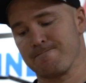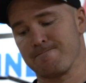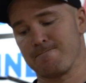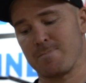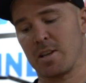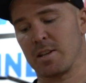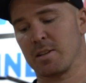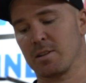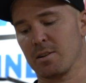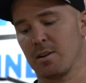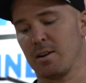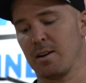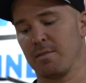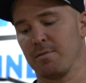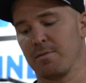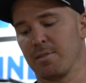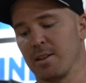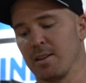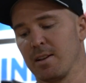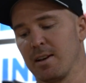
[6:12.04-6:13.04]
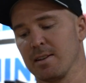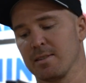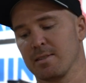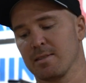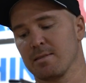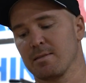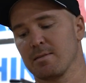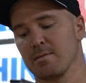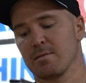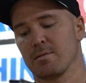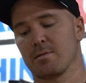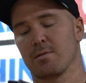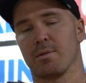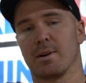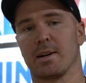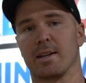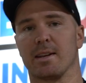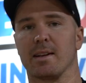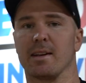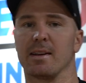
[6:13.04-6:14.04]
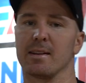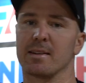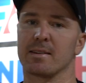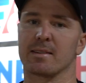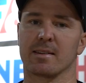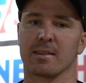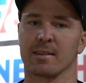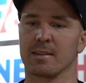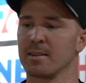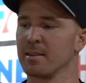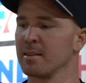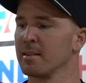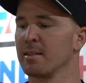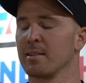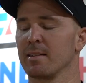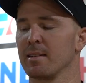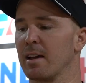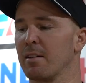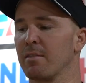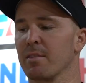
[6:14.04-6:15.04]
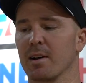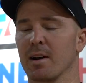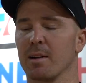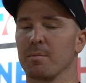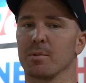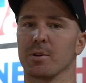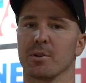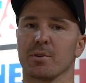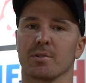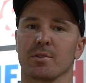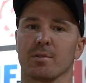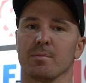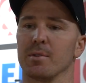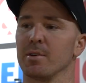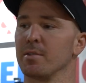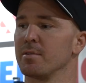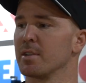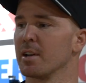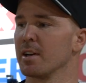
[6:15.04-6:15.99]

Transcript: this tight for the last 20 years. They haven't come loose or moved